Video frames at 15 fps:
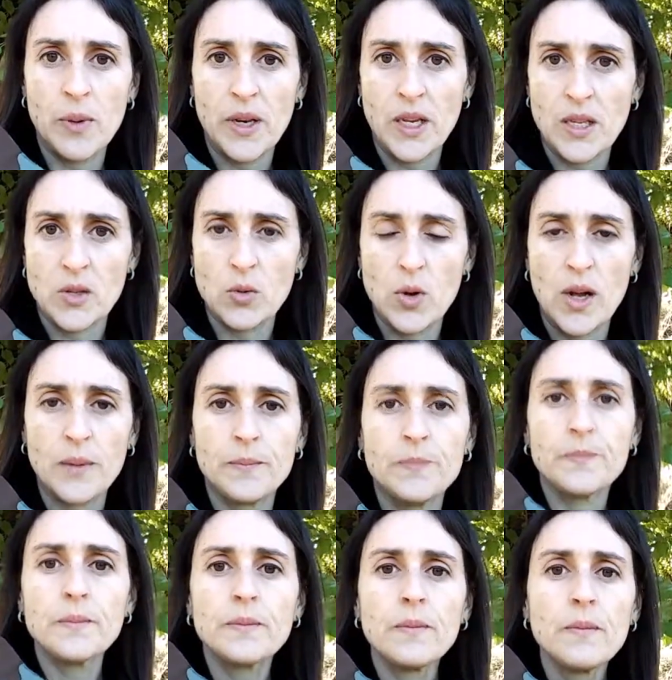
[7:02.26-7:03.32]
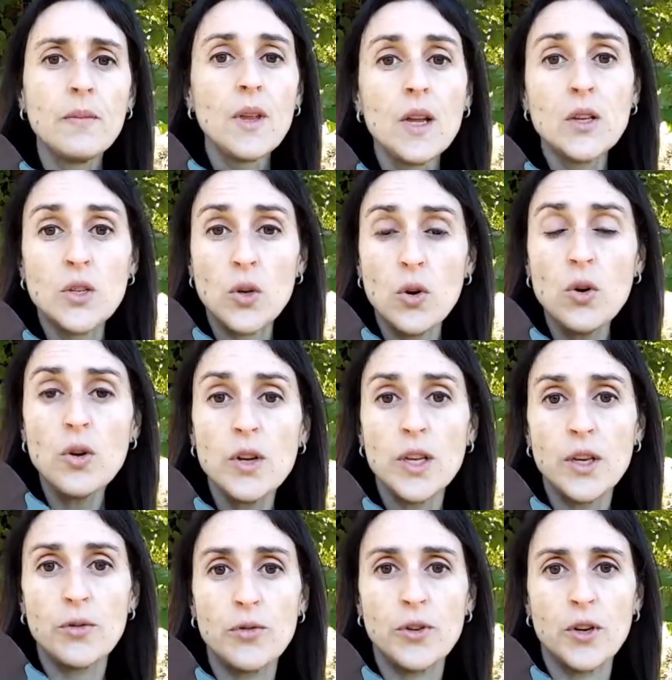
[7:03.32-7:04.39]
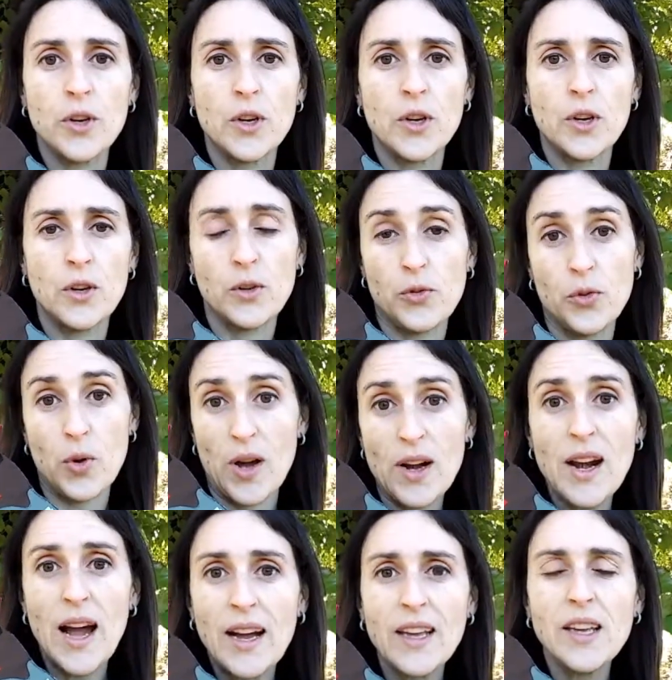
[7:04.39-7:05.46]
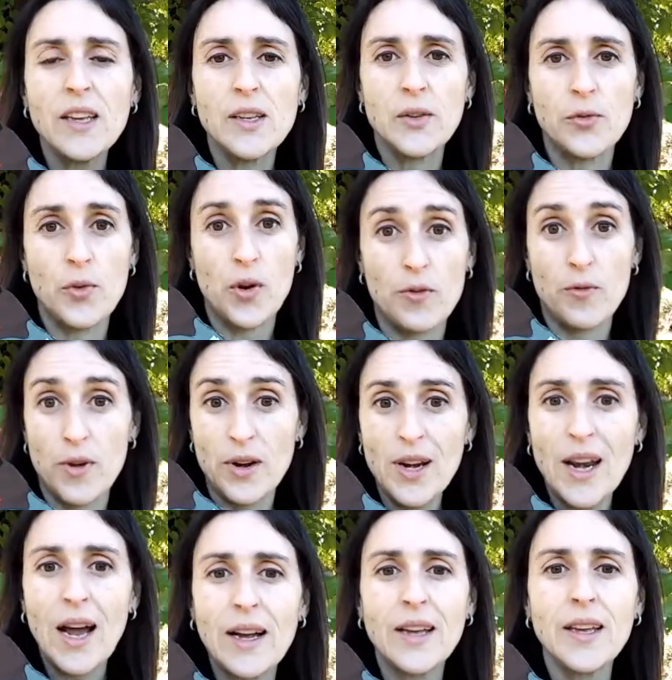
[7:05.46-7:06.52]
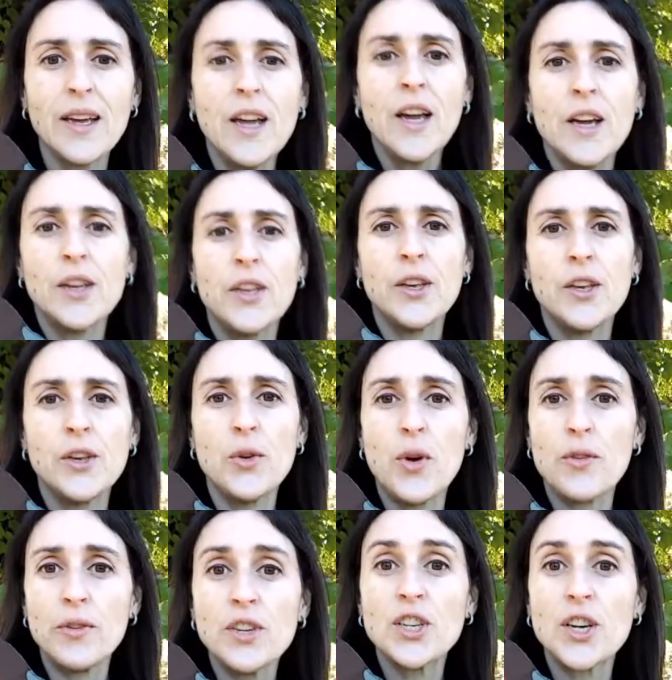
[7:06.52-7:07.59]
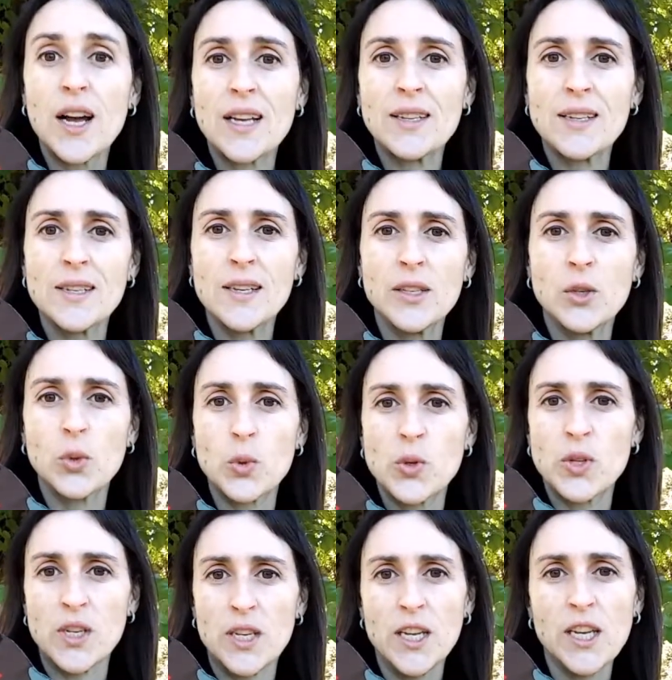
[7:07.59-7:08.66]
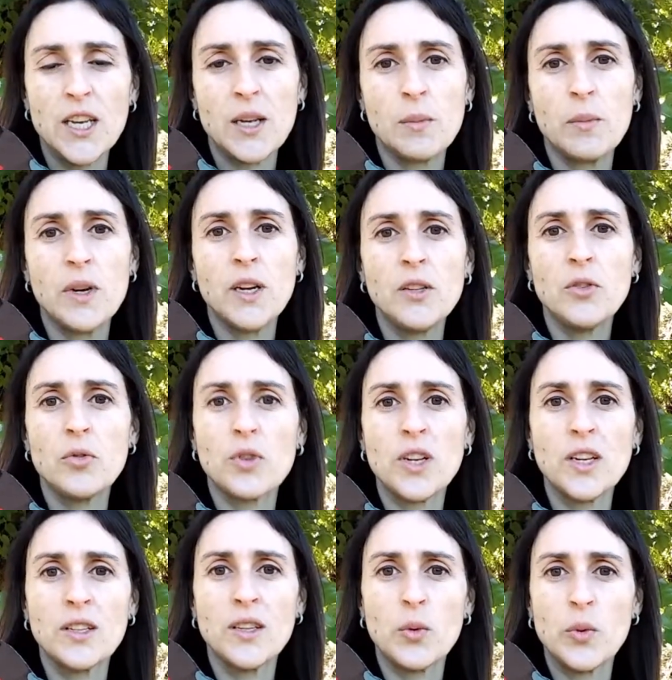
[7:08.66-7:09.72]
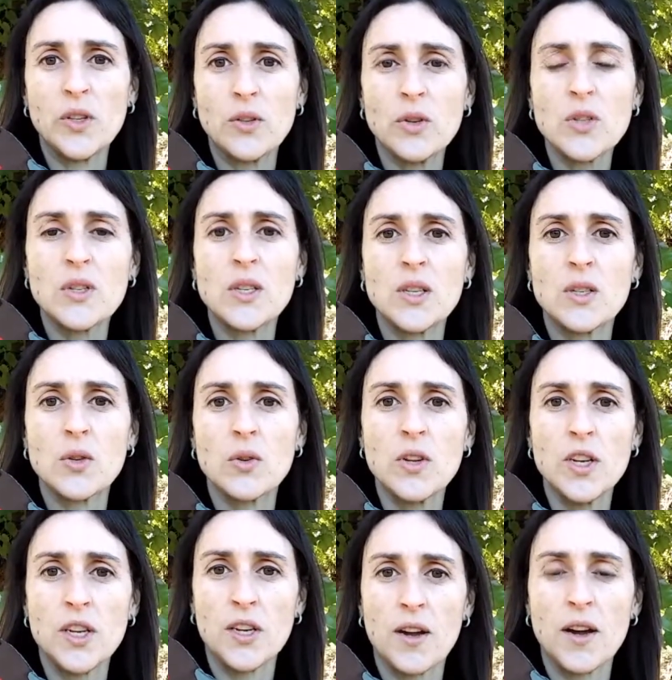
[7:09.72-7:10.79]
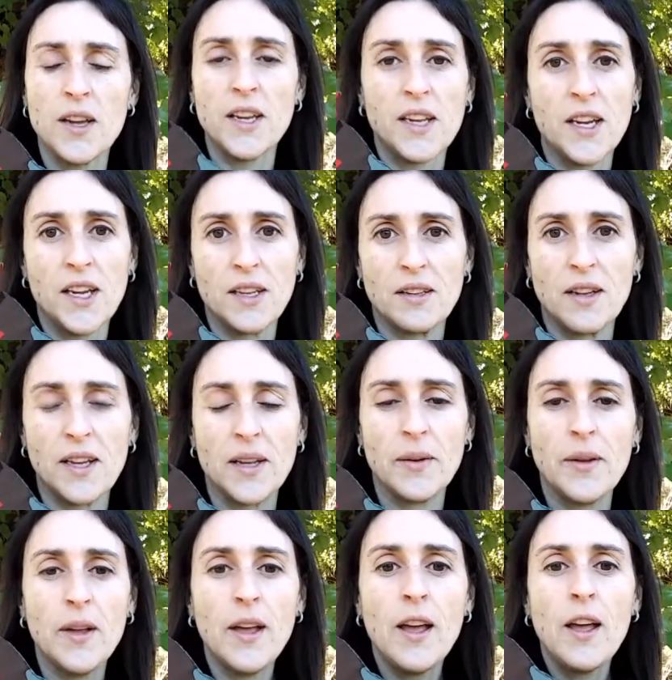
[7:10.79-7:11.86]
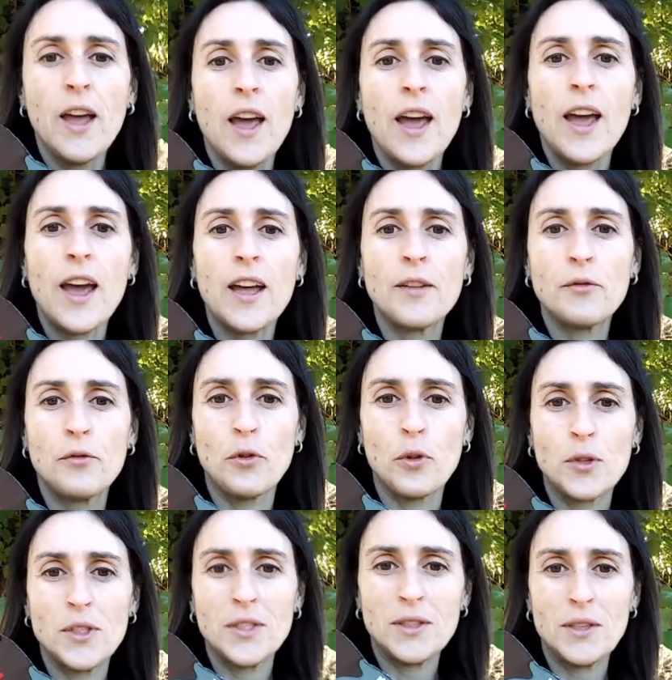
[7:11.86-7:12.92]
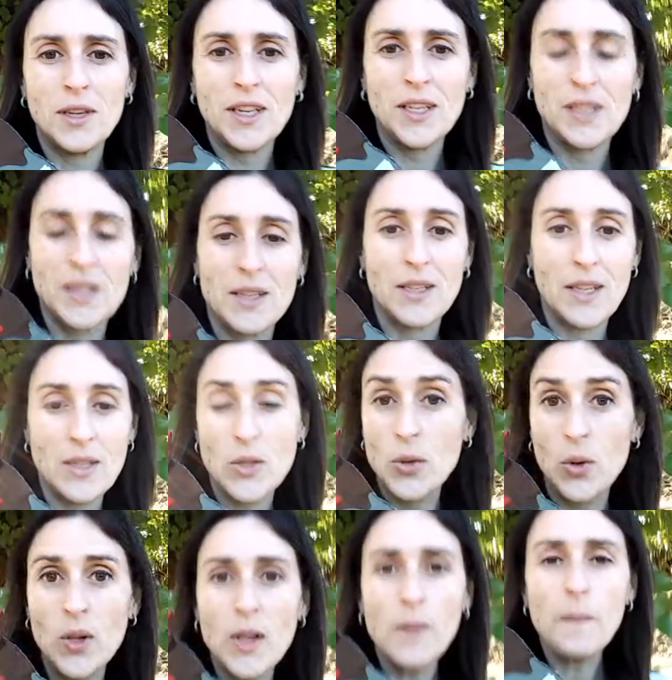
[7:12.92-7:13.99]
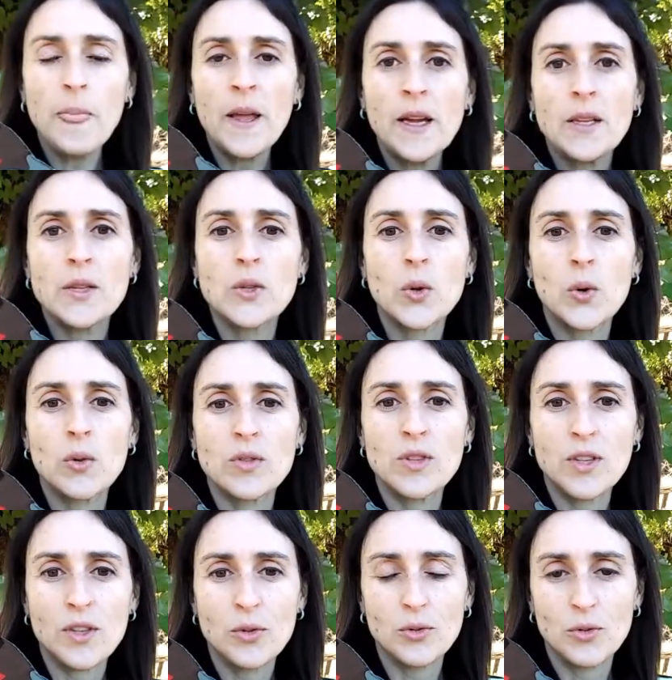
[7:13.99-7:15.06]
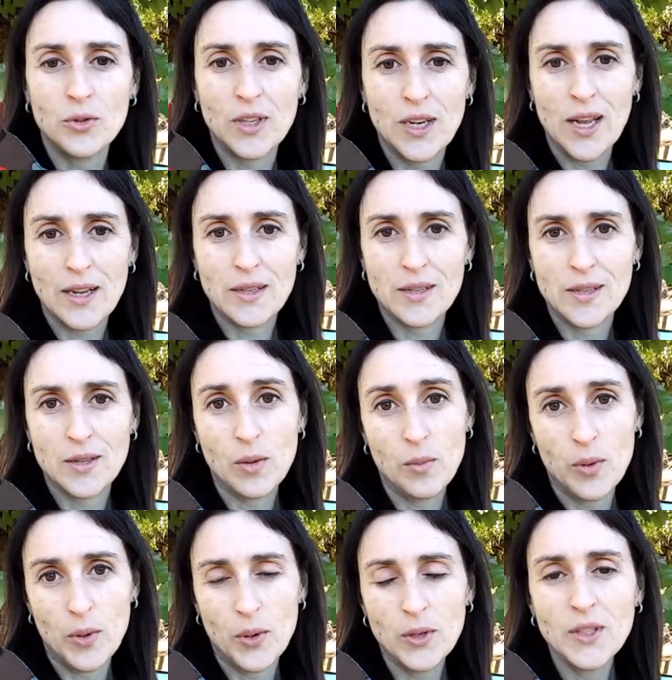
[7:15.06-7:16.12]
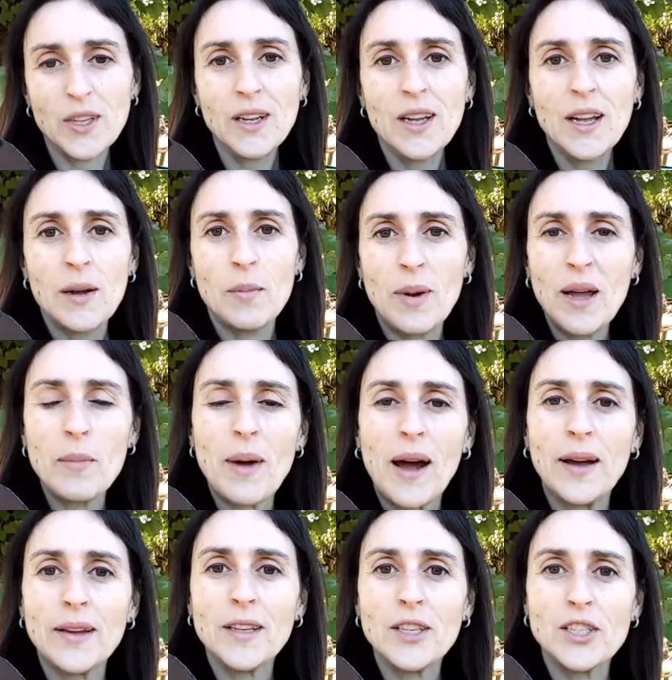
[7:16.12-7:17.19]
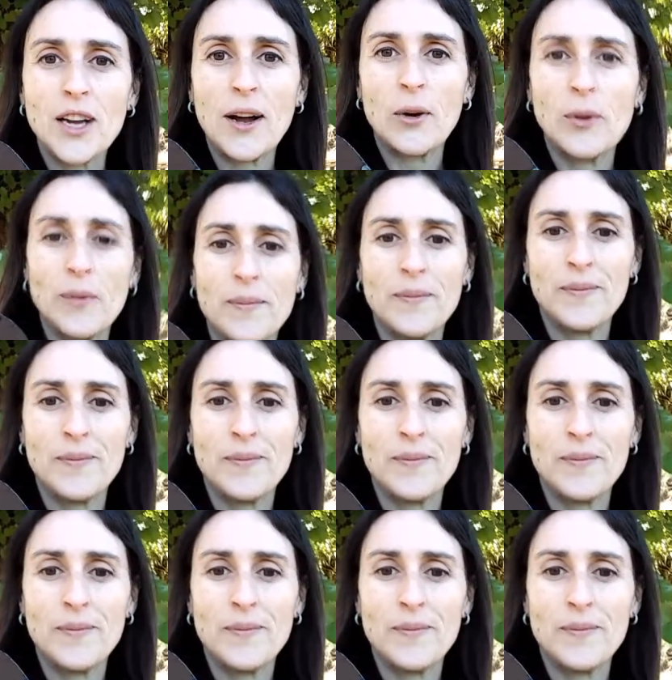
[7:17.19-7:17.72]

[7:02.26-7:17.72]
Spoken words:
peninsula. So if you are lucky, if you are very lucky, you have a chance to see him during the winter season here in Italy. And for today, that's all. So see you to the next bird. Bye bye, ciao.